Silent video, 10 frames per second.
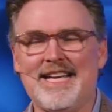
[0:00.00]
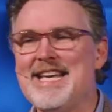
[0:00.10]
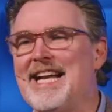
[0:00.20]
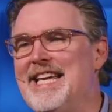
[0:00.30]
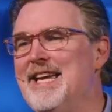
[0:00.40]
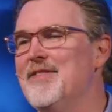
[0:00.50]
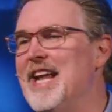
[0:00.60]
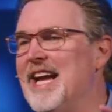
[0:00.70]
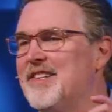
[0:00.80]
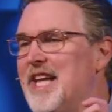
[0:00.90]
And yet,
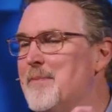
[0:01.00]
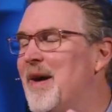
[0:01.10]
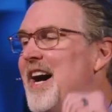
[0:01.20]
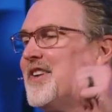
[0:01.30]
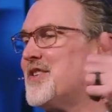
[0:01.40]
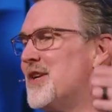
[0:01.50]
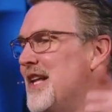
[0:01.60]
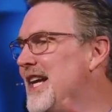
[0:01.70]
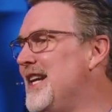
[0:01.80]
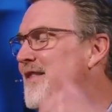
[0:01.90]
even as they
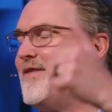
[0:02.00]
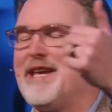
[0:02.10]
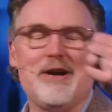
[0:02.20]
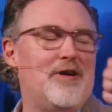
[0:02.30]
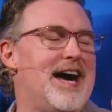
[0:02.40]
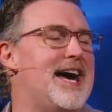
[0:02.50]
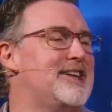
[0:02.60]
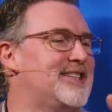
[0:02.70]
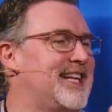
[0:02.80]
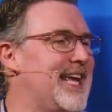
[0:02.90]
postulated and
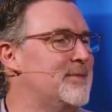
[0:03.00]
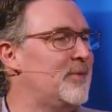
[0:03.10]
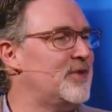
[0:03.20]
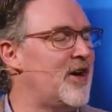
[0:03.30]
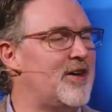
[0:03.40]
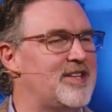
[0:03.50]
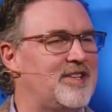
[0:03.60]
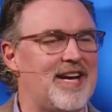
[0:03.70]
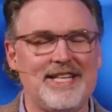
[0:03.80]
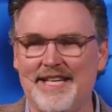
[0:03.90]
theorized and came up with all
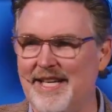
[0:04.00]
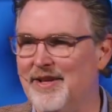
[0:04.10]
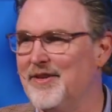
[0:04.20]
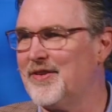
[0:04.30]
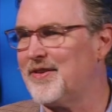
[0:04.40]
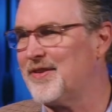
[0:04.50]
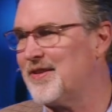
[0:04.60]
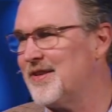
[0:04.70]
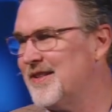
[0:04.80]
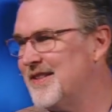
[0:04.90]
these
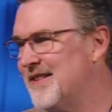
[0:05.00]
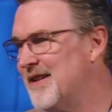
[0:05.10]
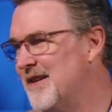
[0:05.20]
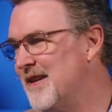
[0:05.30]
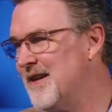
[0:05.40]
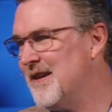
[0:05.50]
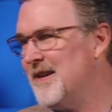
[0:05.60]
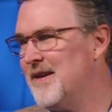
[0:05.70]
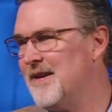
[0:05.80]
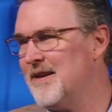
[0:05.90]
ideas,
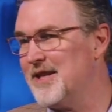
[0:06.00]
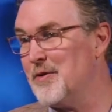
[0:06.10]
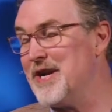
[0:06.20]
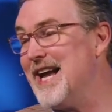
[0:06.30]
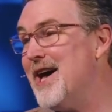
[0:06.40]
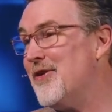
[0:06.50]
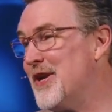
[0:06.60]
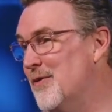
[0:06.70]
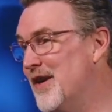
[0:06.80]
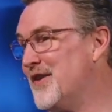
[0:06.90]
the
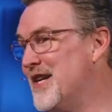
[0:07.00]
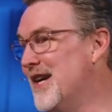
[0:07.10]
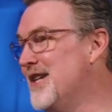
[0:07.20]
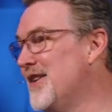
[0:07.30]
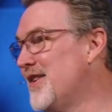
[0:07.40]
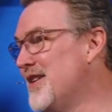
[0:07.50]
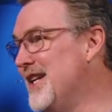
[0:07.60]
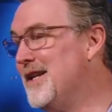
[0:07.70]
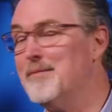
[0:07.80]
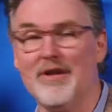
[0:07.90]
reality was the
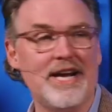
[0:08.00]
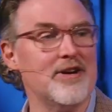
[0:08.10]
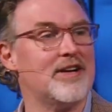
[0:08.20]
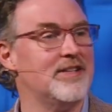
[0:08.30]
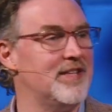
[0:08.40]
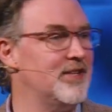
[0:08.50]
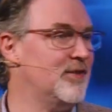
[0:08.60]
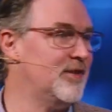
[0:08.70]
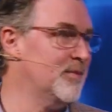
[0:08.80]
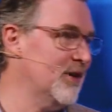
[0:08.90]
unseen player
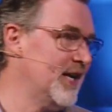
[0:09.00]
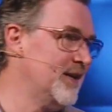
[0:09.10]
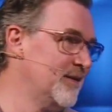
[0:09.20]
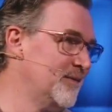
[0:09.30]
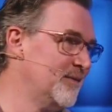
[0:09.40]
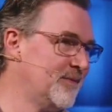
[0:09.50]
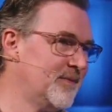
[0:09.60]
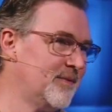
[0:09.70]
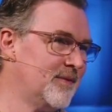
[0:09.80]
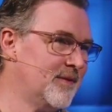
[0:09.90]
continued to play
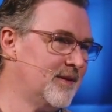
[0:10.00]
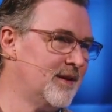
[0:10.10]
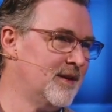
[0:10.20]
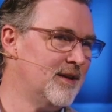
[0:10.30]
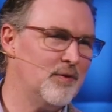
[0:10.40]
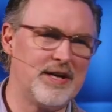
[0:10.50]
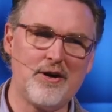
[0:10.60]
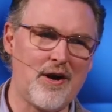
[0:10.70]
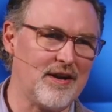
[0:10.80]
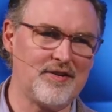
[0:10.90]

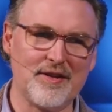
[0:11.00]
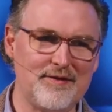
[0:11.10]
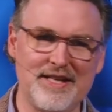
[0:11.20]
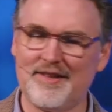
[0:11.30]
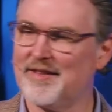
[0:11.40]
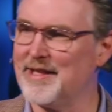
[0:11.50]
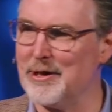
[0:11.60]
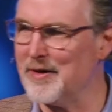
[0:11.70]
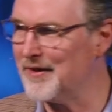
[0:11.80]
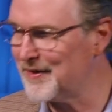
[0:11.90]
regardless of these
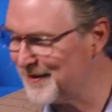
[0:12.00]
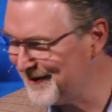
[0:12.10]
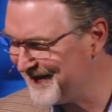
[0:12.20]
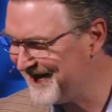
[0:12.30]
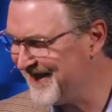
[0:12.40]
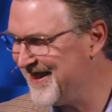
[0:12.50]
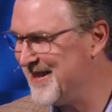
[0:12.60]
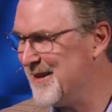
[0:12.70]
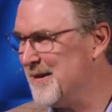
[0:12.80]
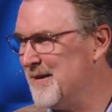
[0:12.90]
theories.
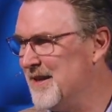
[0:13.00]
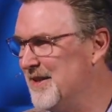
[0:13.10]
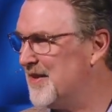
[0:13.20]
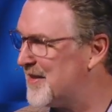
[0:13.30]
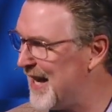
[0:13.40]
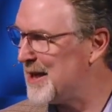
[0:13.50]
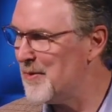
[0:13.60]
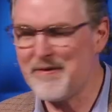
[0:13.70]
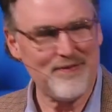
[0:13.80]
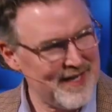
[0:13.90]
That's
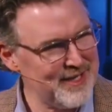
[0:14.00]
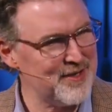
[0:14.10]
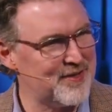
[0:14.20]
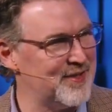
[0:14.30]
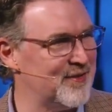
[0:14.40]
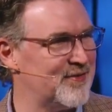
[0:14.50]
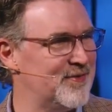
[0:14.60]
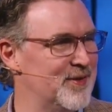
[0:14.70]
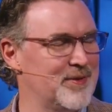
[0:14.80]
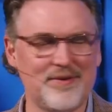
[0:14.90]
exactly where we find ourselves,
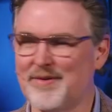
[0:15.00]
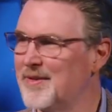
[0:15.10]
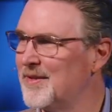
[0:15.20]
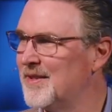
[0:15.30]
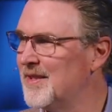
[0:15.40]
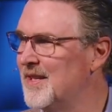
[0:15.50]
folks.